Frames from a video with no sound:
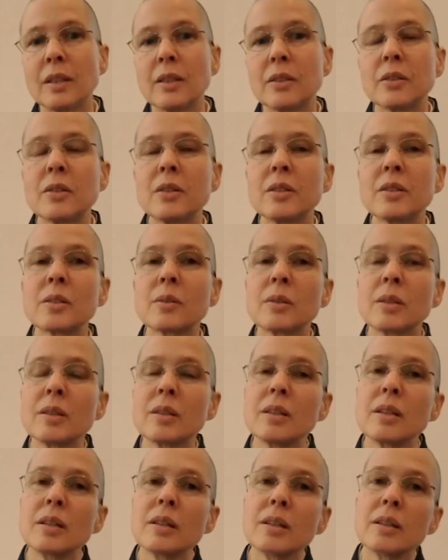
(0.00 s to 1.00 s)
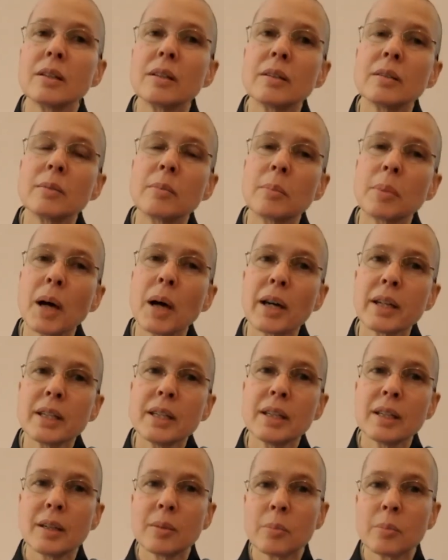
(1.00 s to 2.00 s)
This
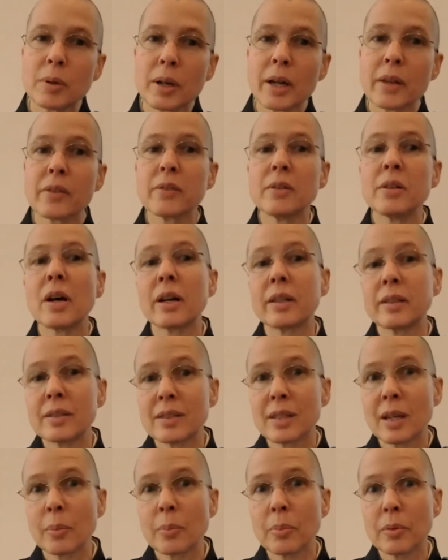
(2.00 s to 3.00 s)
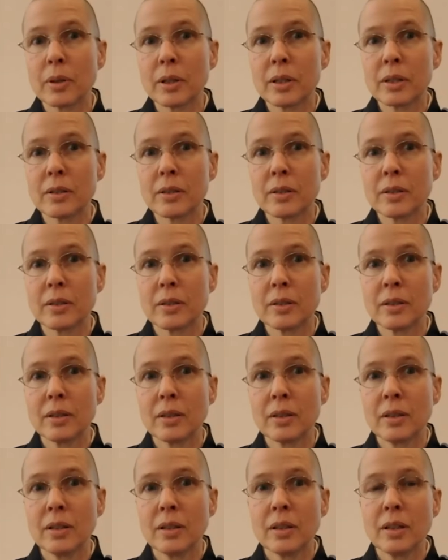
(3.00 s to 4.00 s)
body and breath not separate
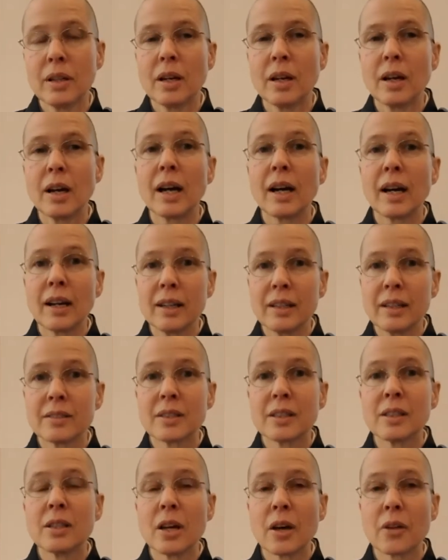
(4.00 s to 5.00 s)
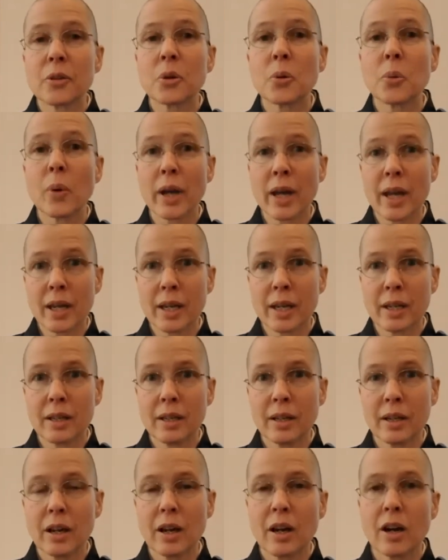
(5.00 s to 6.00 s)
is another way
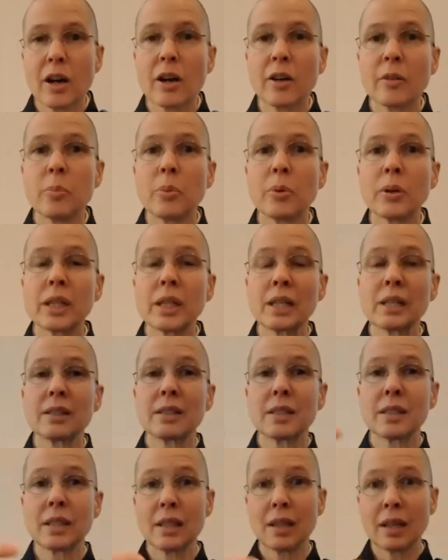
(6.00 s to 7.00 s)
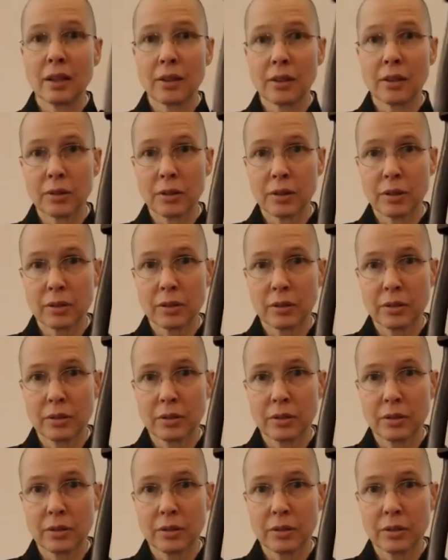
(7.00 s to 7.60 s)
of bringing together